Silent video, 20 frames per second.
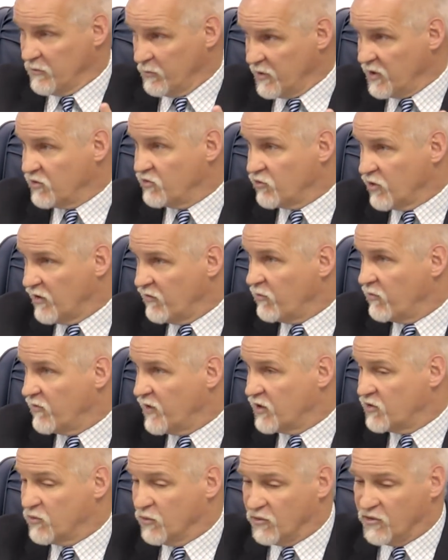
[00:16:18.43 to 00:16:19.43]
Administrative
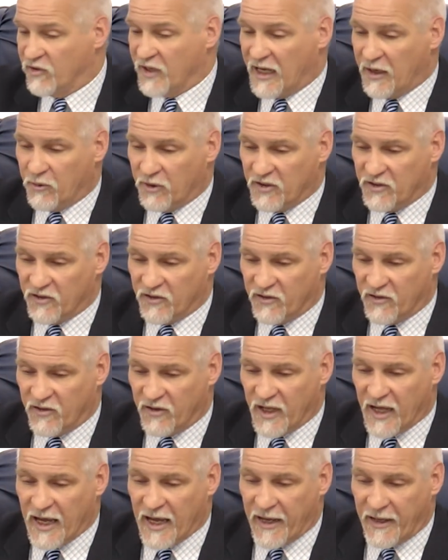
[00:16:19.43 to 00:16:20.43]
Professionals Day, which is
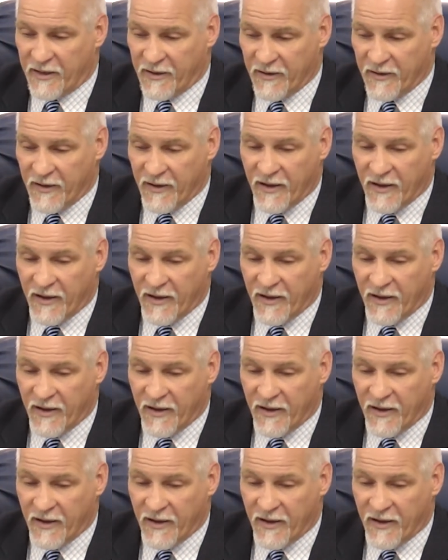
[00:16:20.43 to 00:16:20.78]
today.